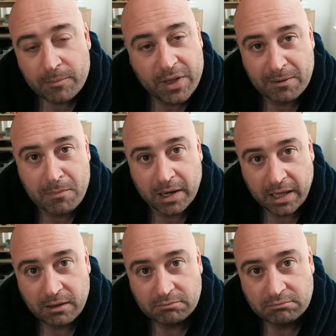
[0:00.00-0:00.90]
than
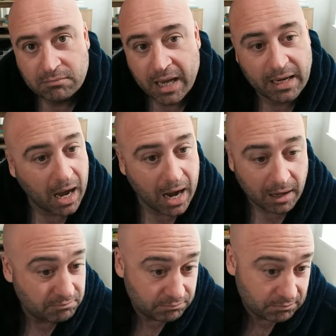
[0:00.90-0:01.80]
money. And
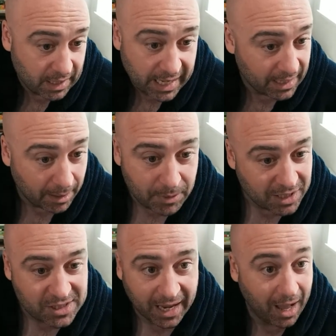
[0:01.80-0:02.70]
again, I'm
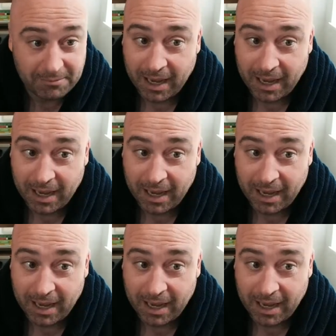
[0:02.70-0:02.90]
not saying